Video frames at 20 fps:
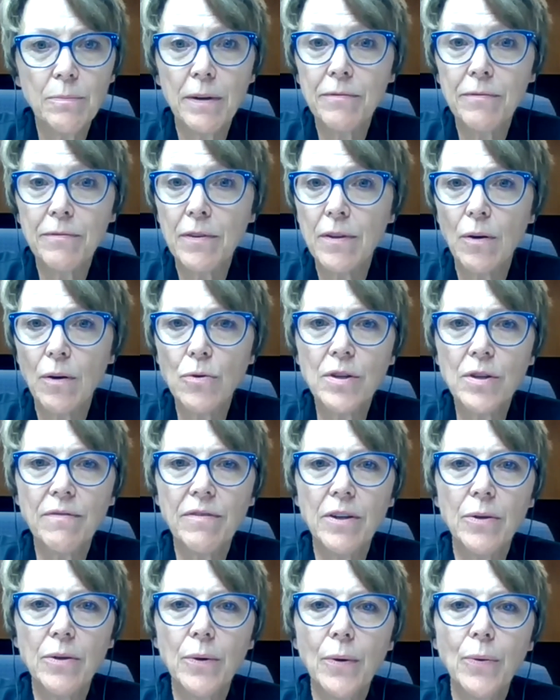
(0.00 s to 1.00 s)
But for those of
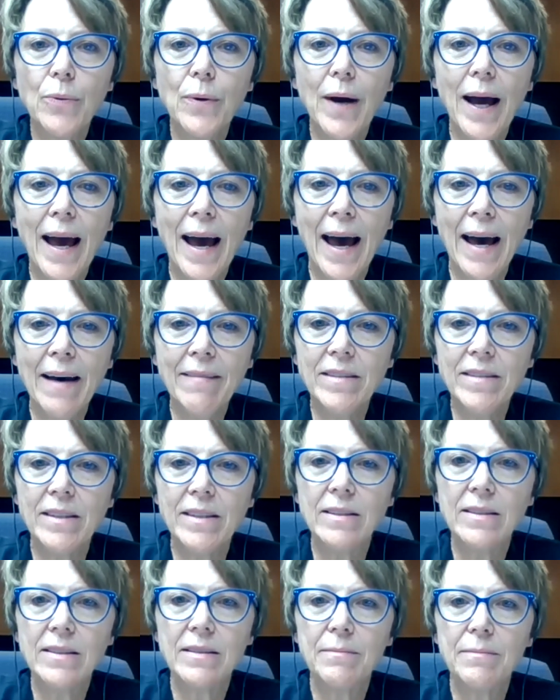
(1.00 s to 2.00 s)
you who
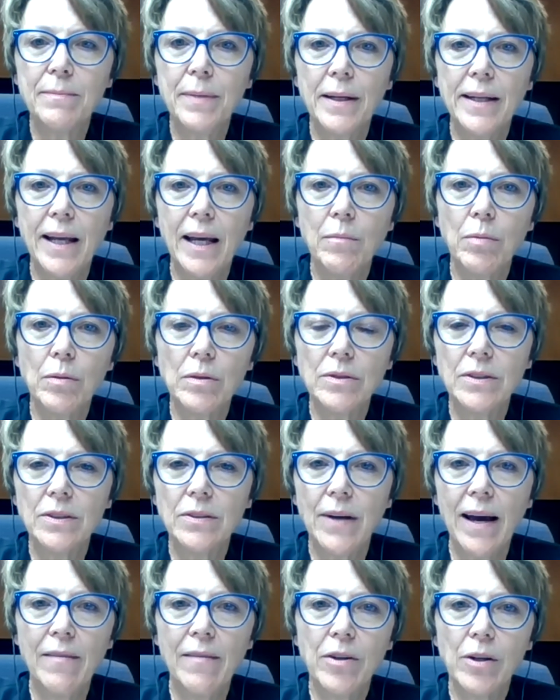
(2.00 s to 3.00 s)
haven't been able
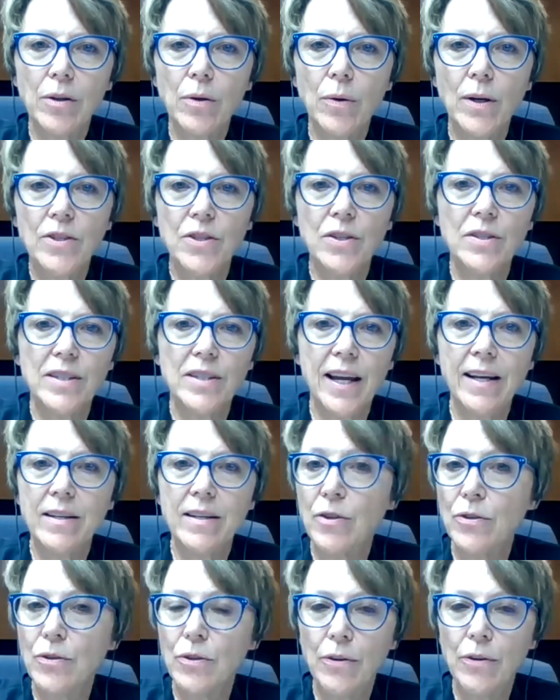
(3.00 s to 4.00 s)
to have your questions
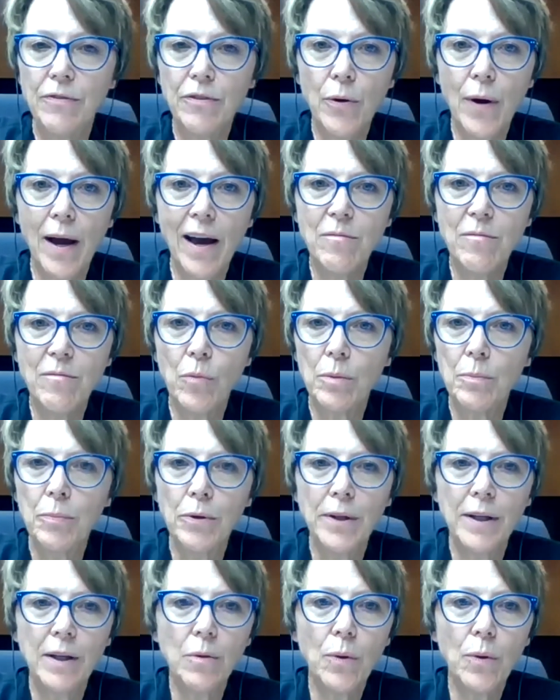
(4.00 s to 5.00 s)
answered, or if you have more
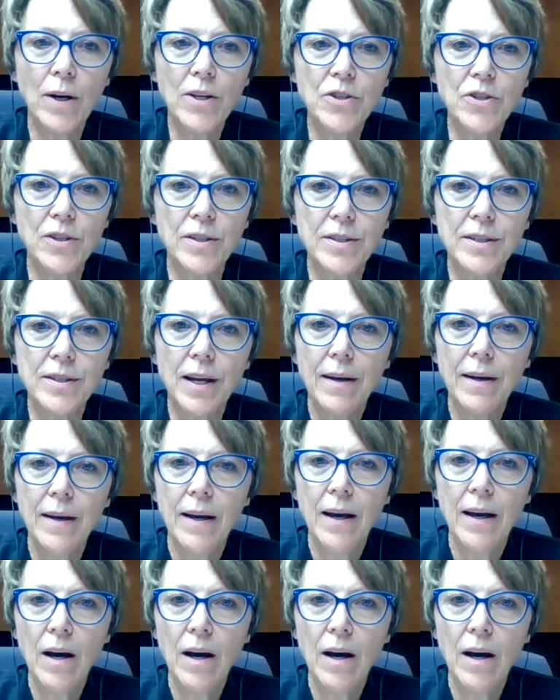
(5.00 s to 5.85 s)
burning questions,